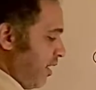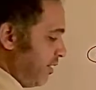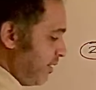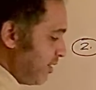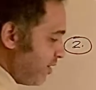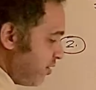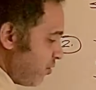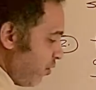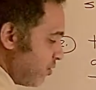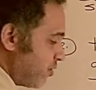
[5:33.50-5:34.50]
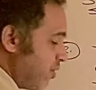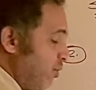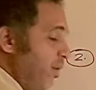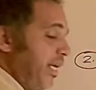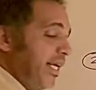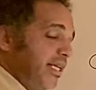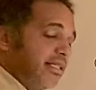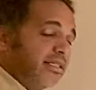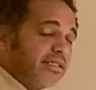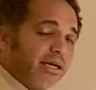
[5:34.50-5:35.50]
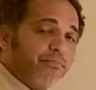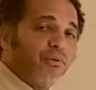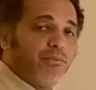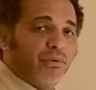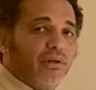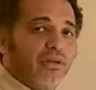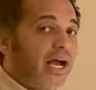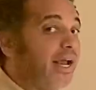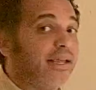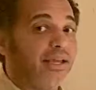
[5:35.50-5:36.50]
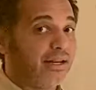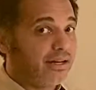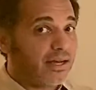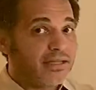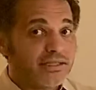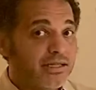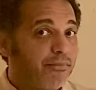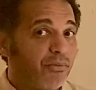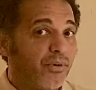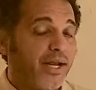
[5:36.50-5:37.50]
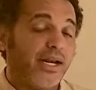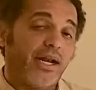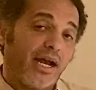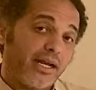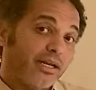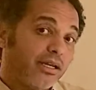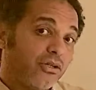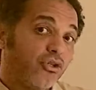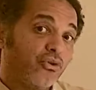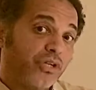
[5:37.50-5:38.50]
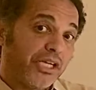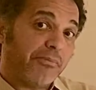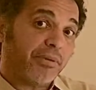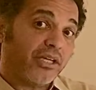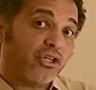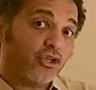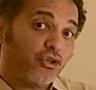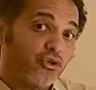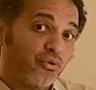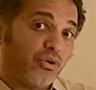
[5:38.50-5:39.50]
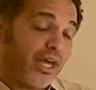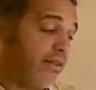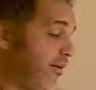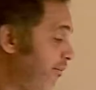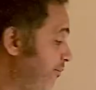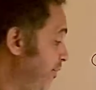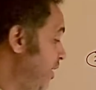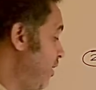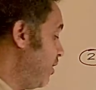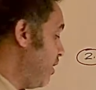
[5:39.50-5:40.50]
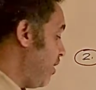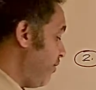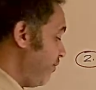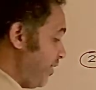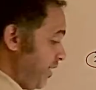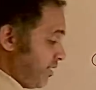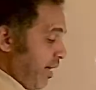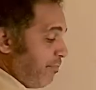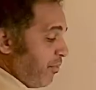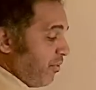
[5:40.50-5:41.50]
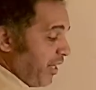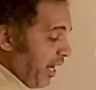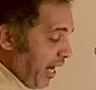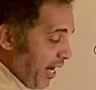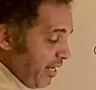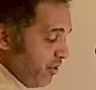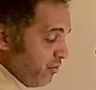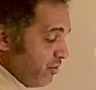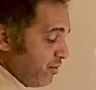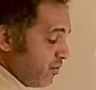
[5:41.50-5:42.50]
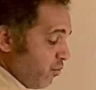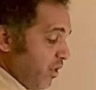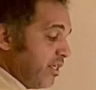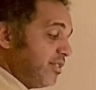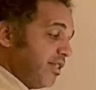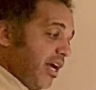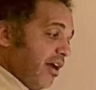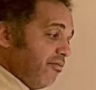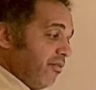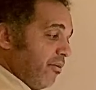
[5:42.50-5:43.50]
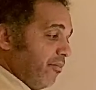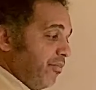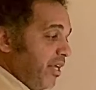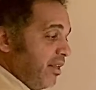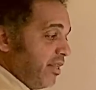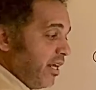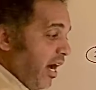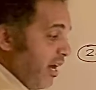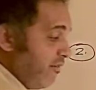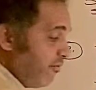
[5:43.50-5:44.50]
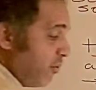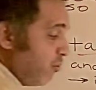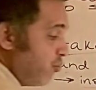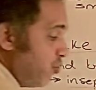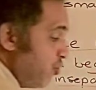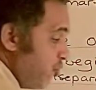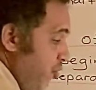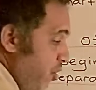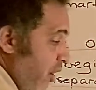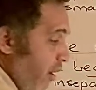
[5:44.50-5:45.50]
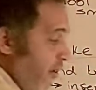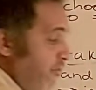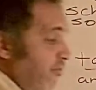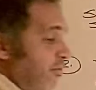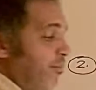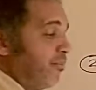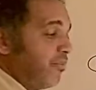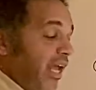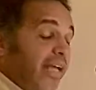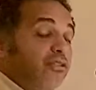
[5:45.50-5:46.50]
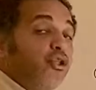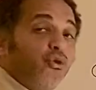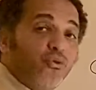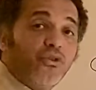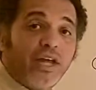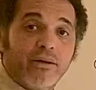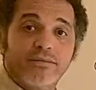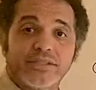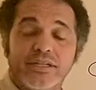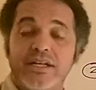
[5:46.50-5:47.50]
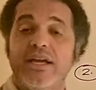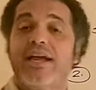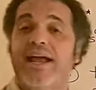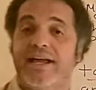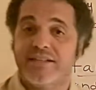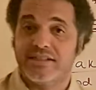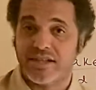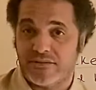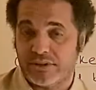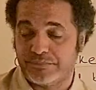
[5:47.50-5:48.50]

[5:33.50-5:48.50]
This is also inseparable. I cannot separate it. I need to keep it together. Now, the example that I used was the iPhone. The iPhone took off in 2007.